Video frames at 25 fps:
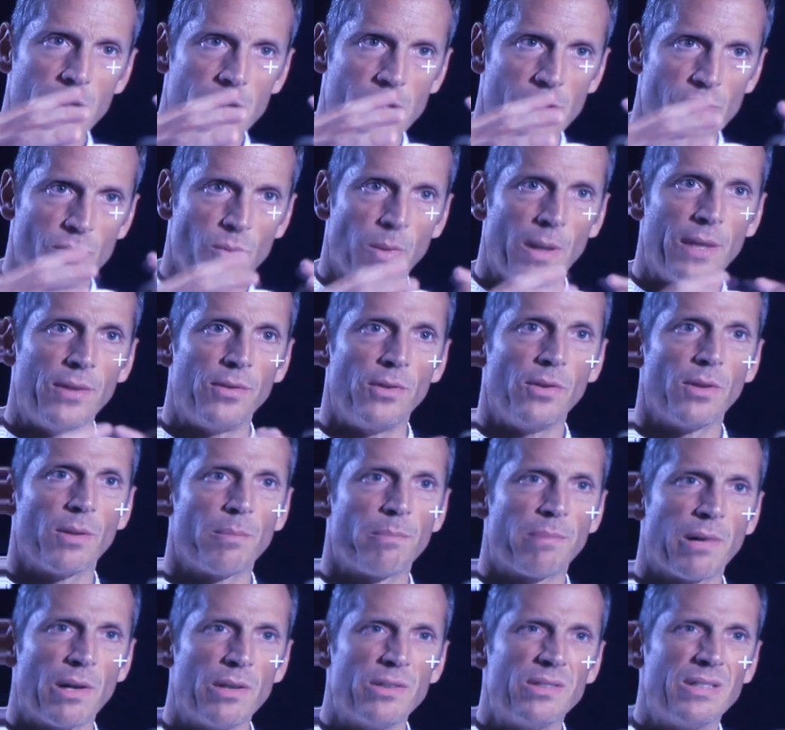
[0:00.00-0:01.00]
its way through the
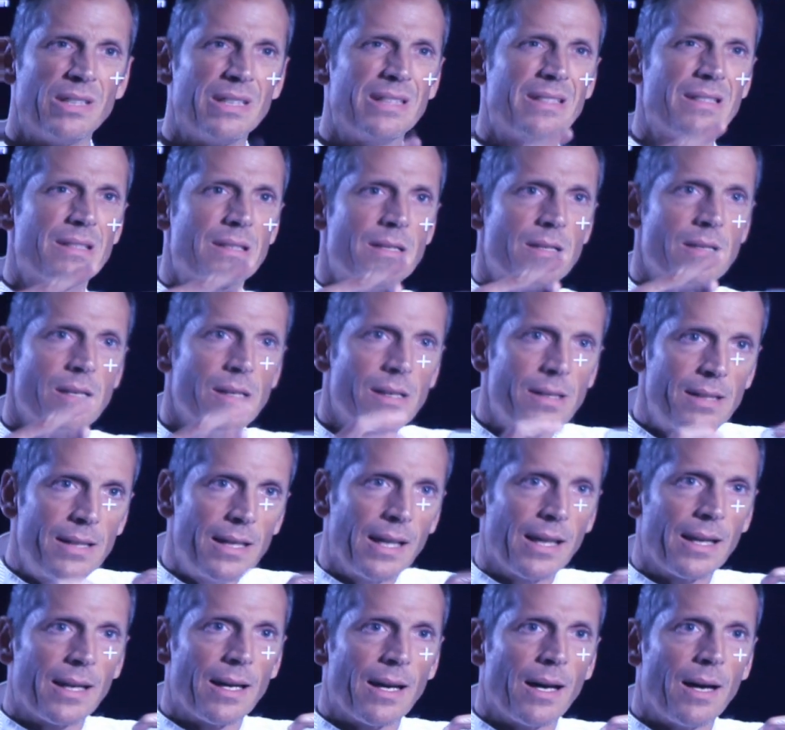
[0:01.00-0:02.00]
protein, tightening
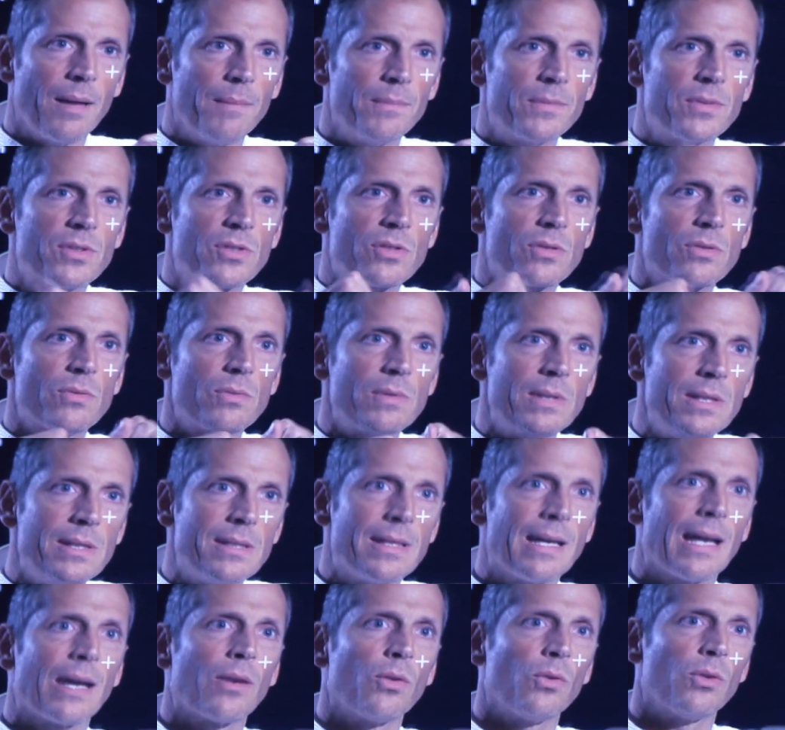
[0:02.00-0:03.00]
it up, squeezing
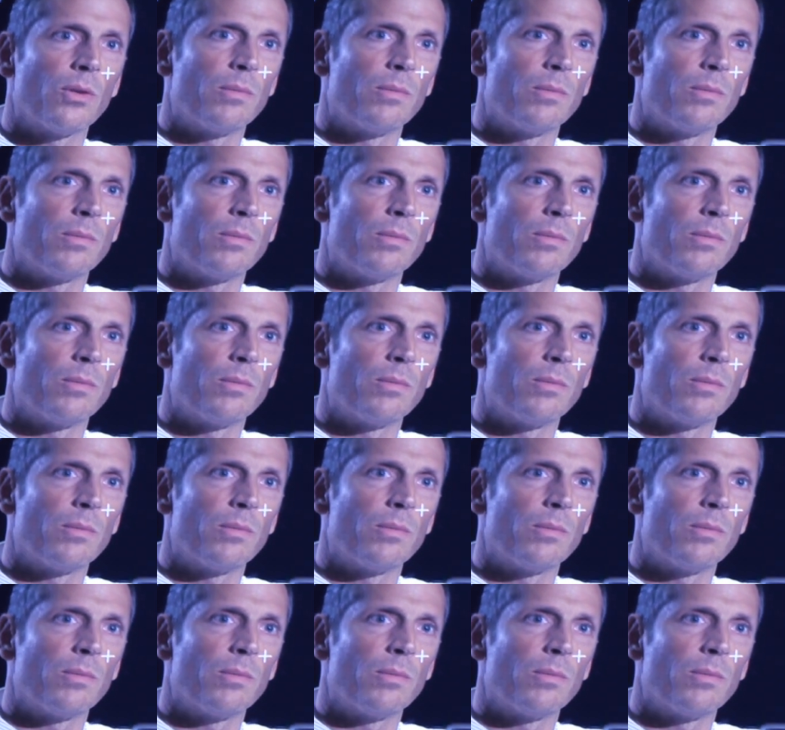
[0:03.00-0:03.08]
out all the